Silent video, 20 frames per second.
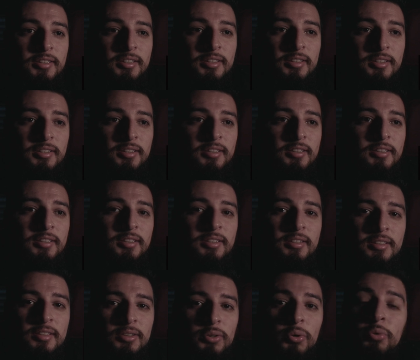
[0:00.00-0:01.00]
the
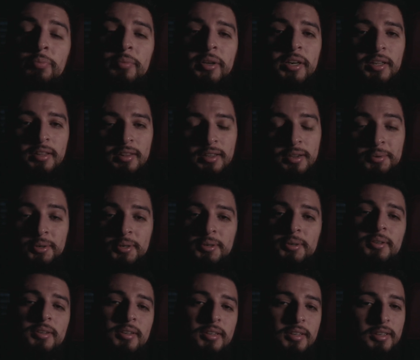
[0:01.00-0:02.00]
old money. There we go.
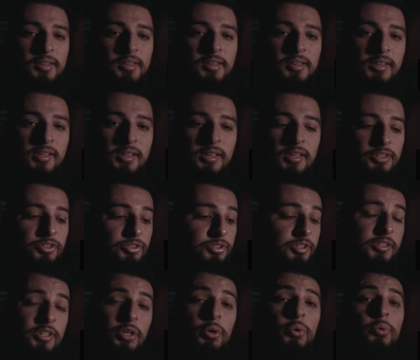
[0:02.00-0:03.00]
So
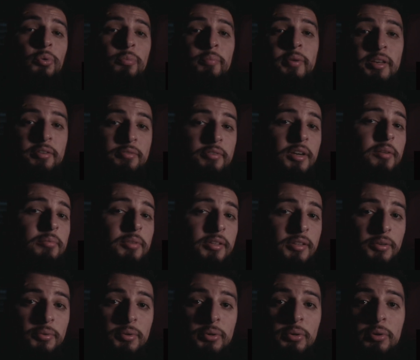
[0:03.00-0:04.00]
this is the old money vibe that
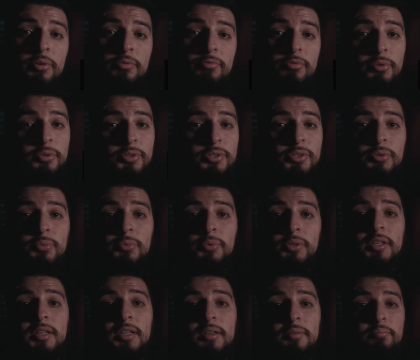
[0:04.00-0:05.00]
they were going for, so
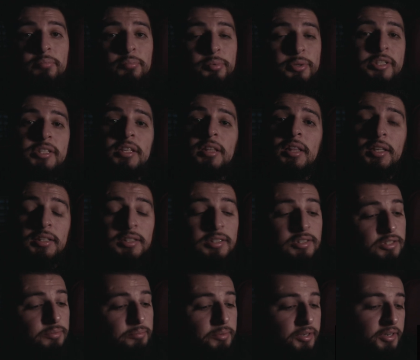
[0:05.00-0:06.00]
we
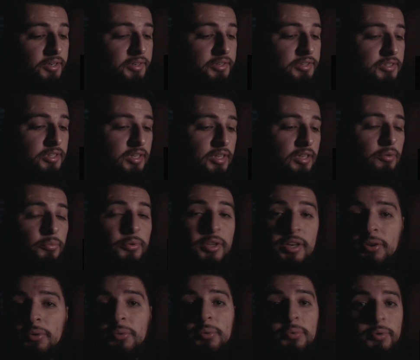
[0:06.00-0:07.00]
pre-selected some areas that we
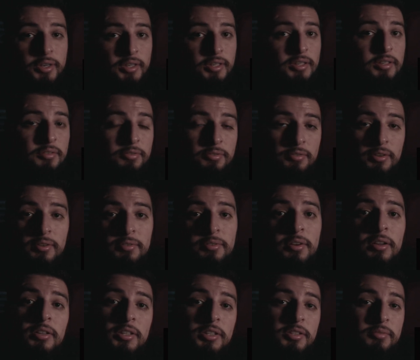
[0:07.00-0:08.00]
knew were gonna
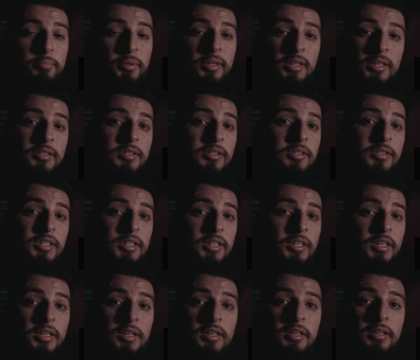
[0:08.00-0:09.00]
fall in place into
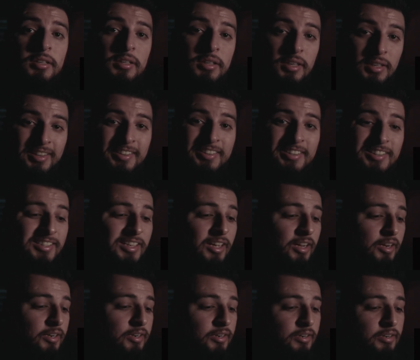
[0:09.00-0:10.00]
their
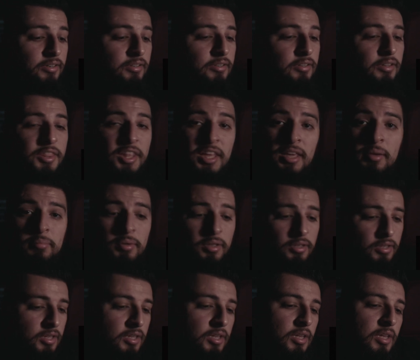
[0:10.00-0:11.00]
desired theme.
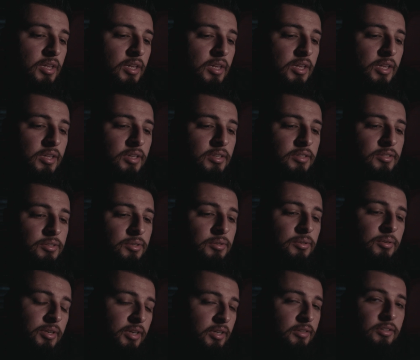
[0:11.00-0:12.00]

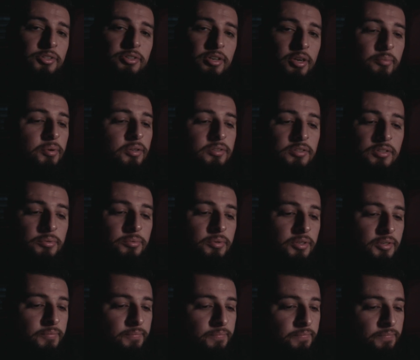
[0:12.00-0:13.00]
So again, the tripod's in the way.